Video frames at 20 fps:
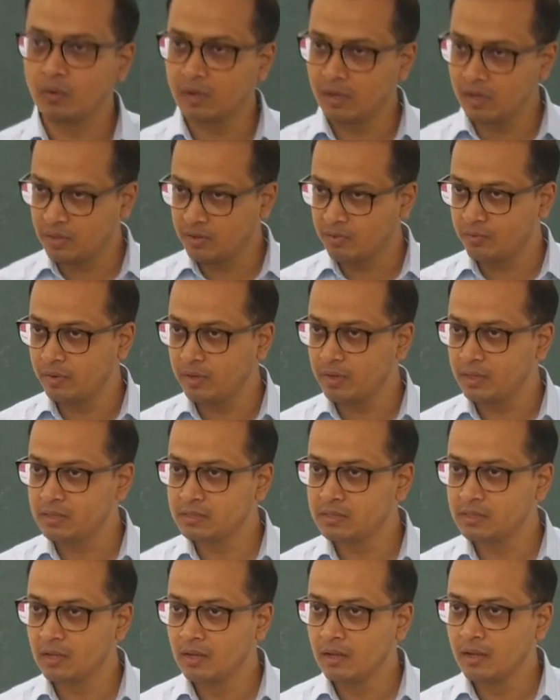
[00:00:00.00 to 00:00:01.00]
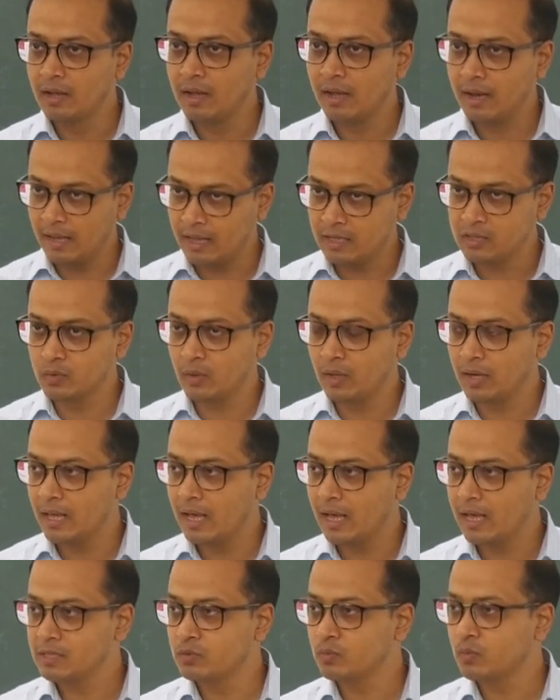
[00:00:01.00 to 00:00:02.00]
or decreased, and as well
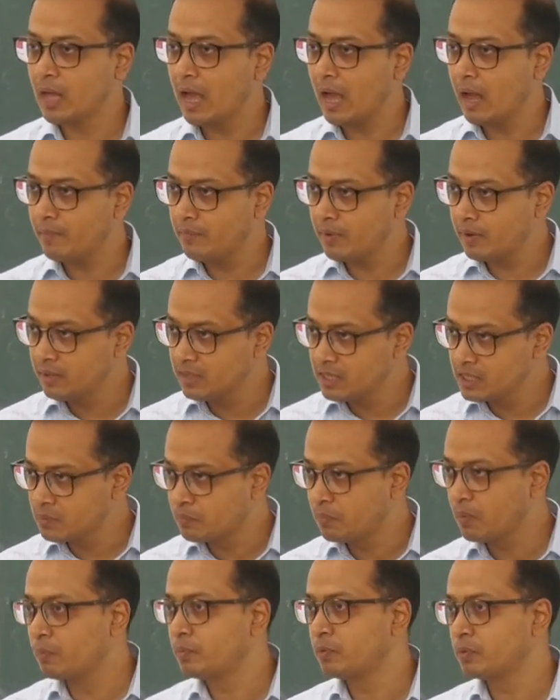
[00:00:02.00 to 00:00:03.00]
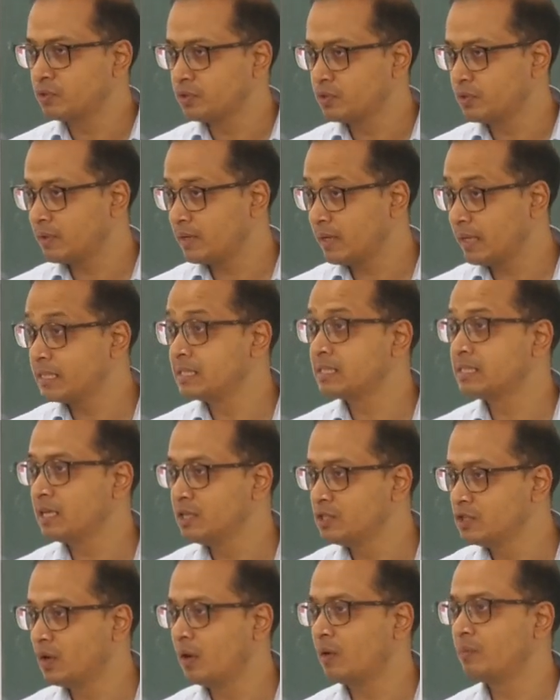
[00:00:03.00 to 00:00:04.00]
as we have a disproportionate
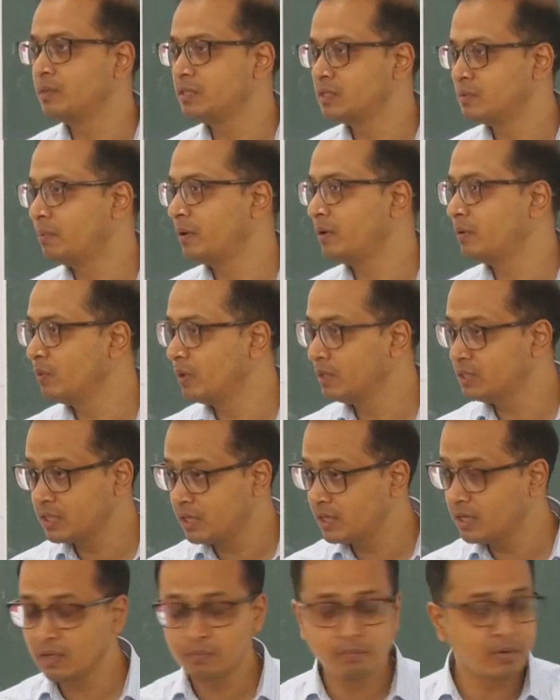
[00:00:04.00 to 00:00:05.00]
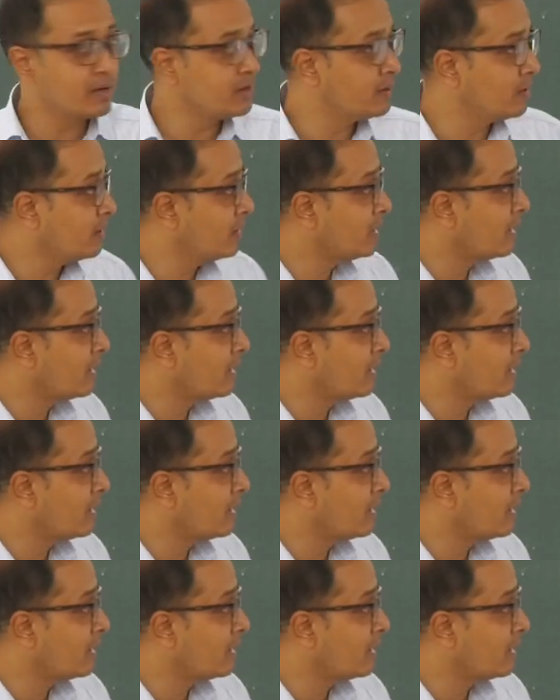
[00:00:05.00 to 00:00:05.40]
exchange of this particular genetic material.